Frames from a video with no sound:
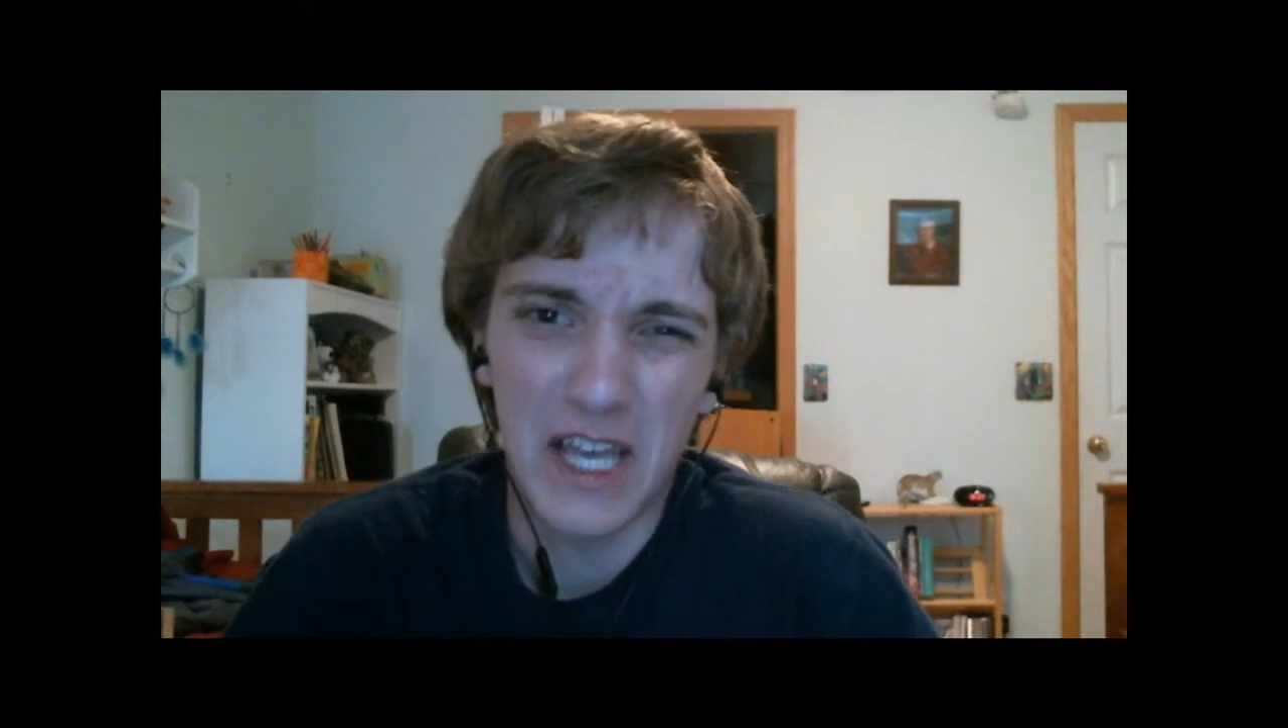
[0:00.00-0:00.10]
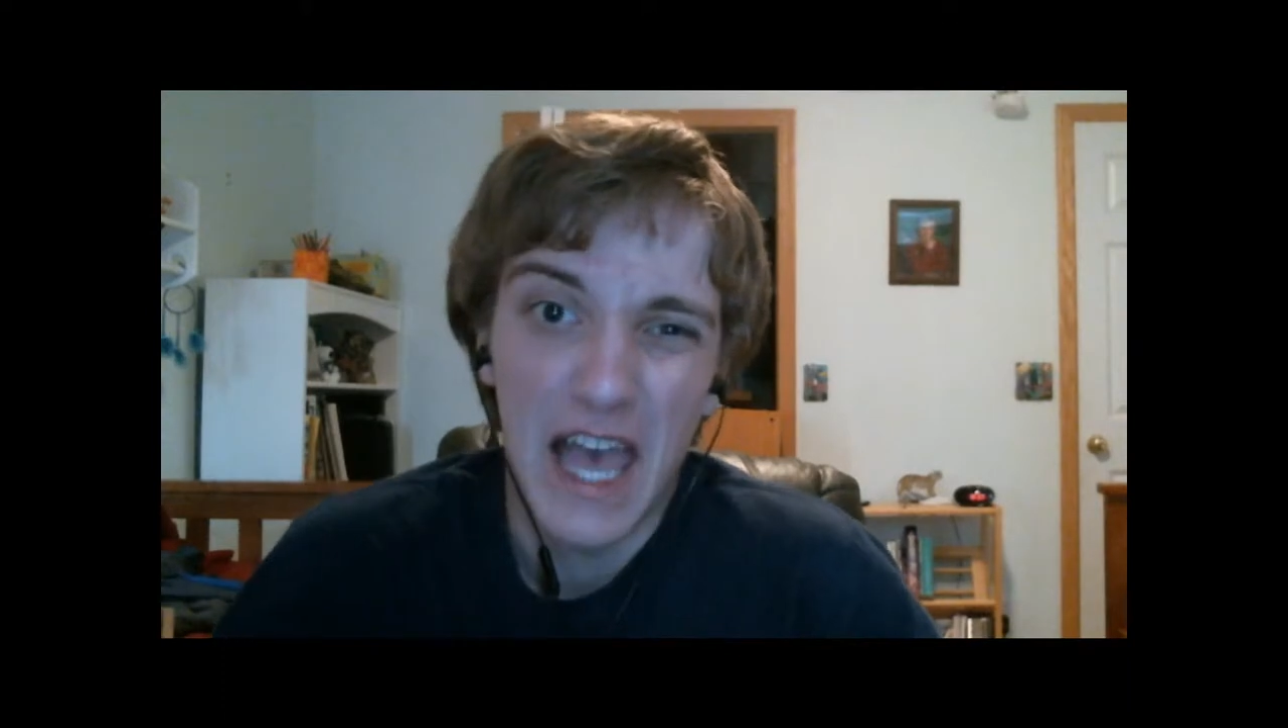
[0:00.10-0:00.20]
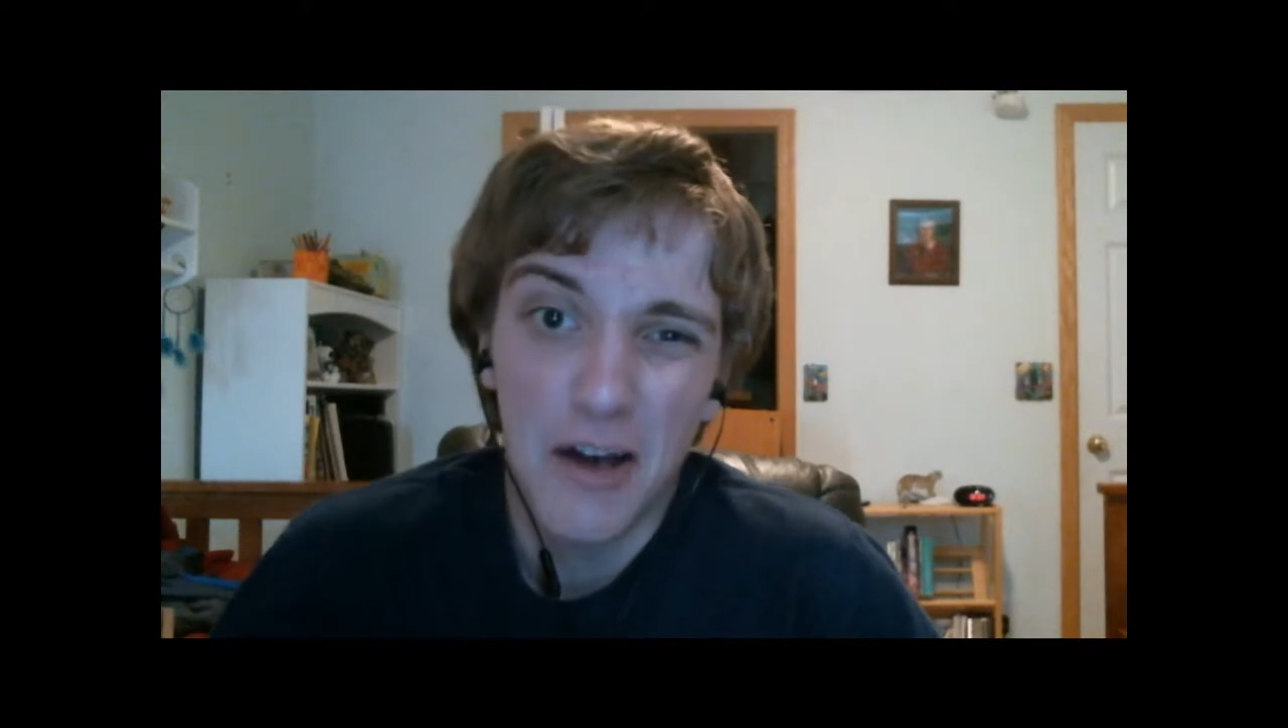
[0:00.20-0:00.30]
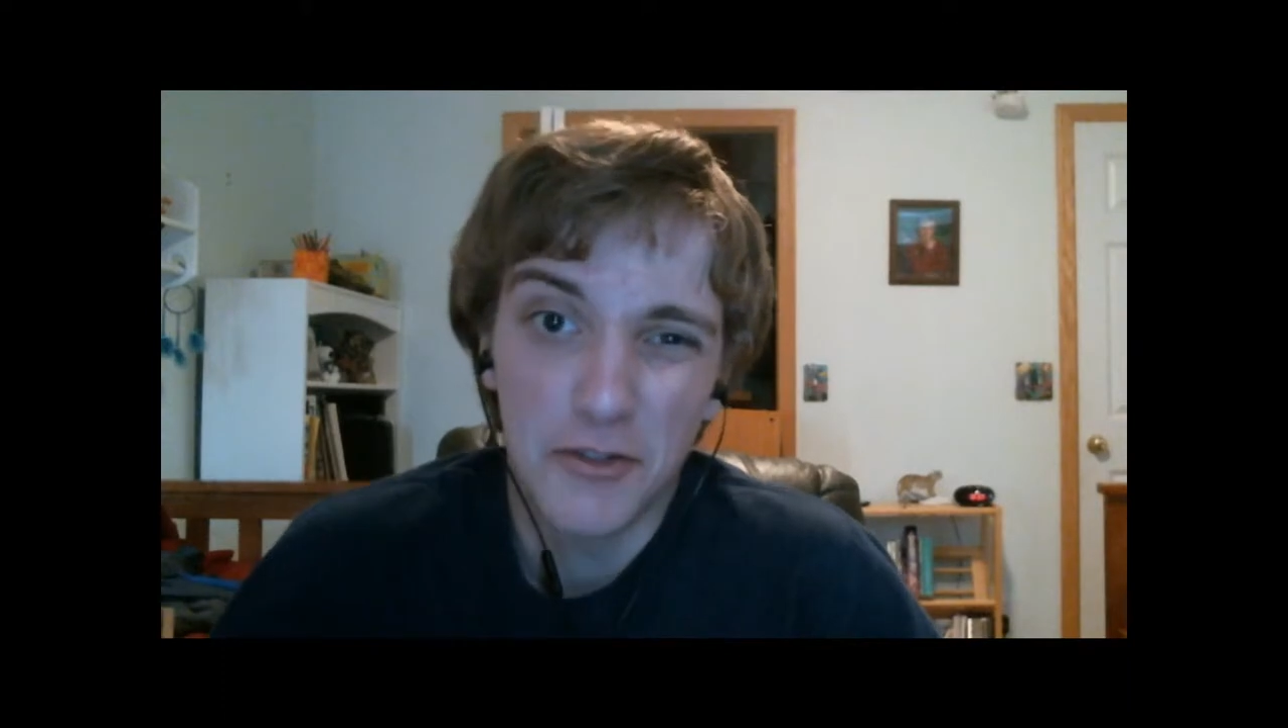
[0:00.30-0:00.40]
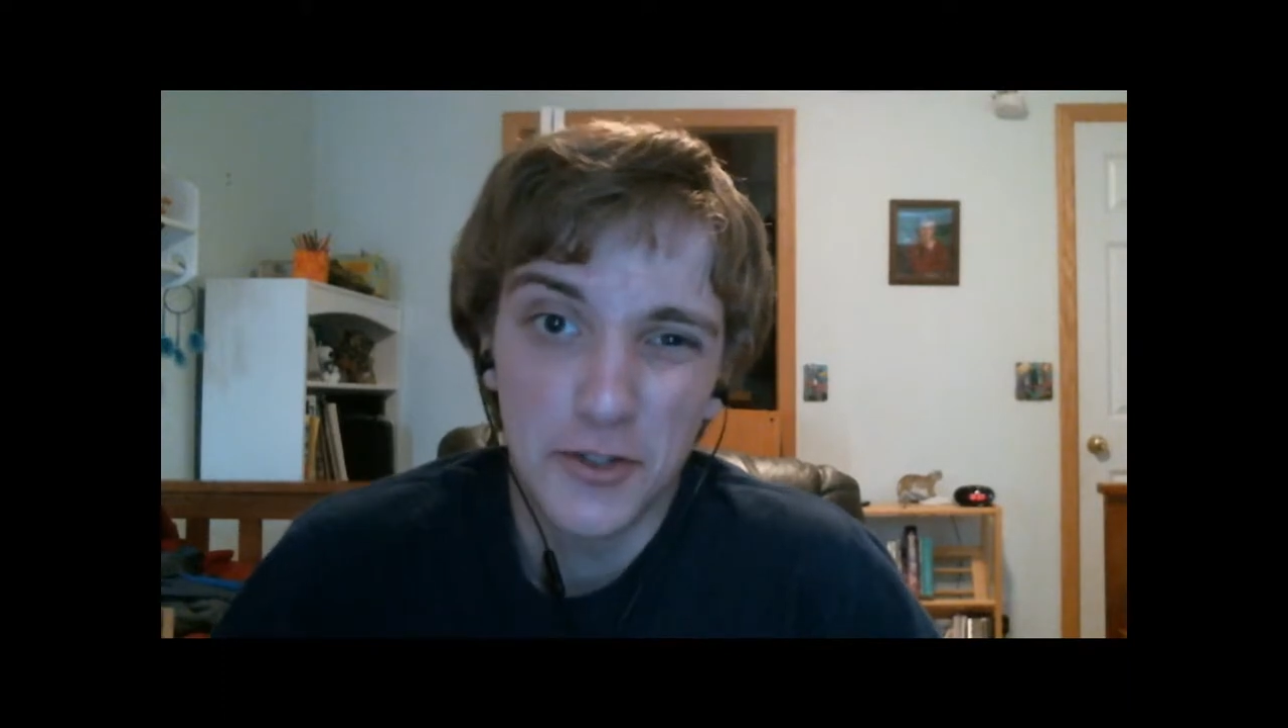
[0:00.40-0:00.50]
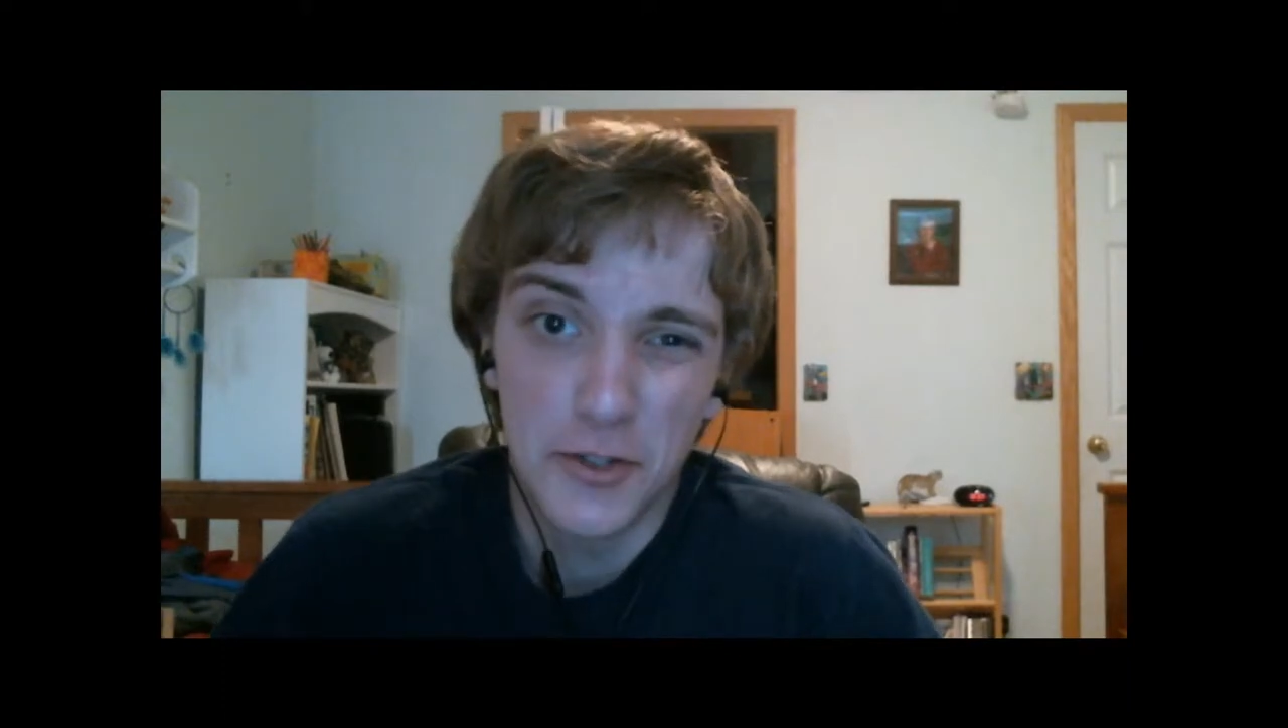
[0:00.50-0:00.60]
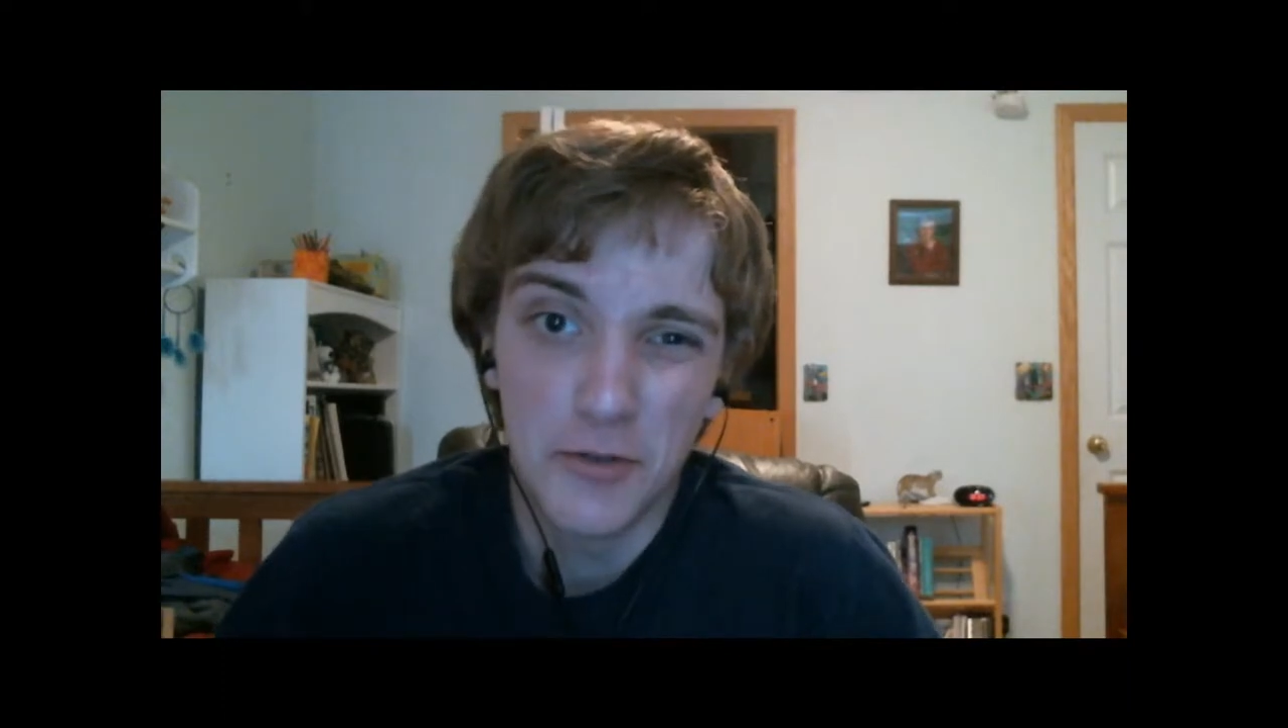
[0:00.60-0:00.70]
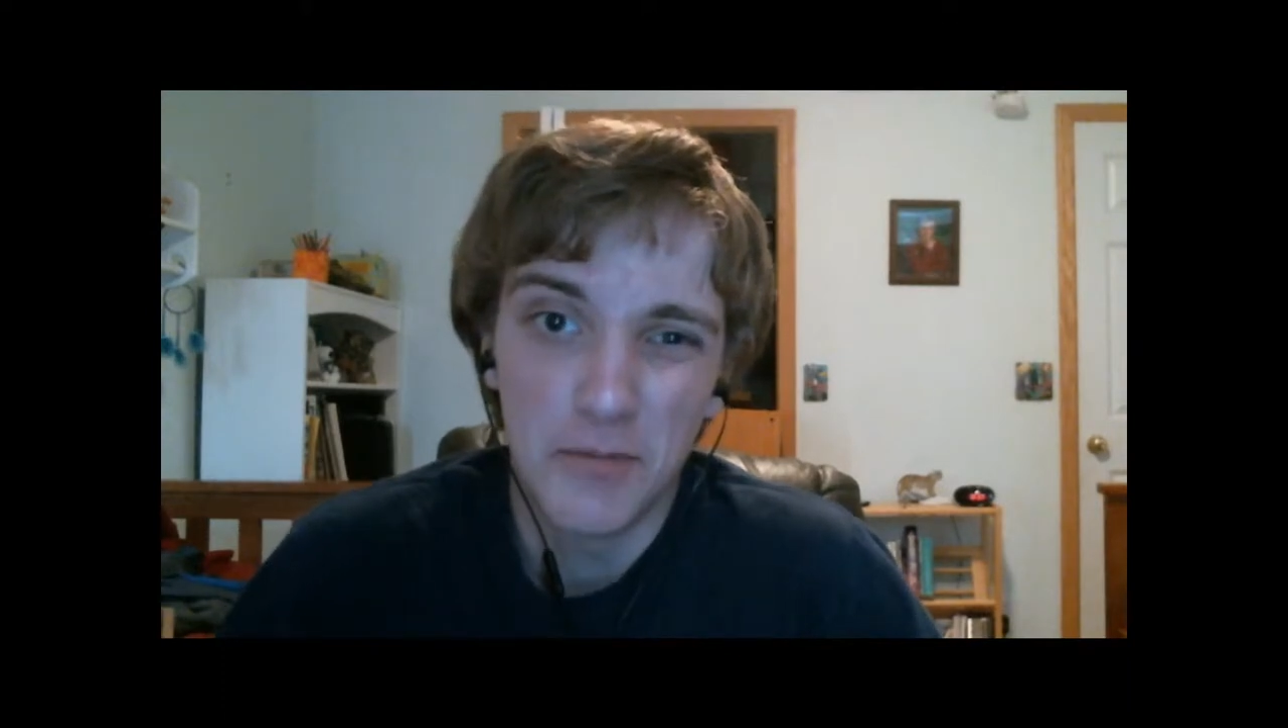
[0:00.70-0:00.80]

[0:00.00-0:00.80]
how to,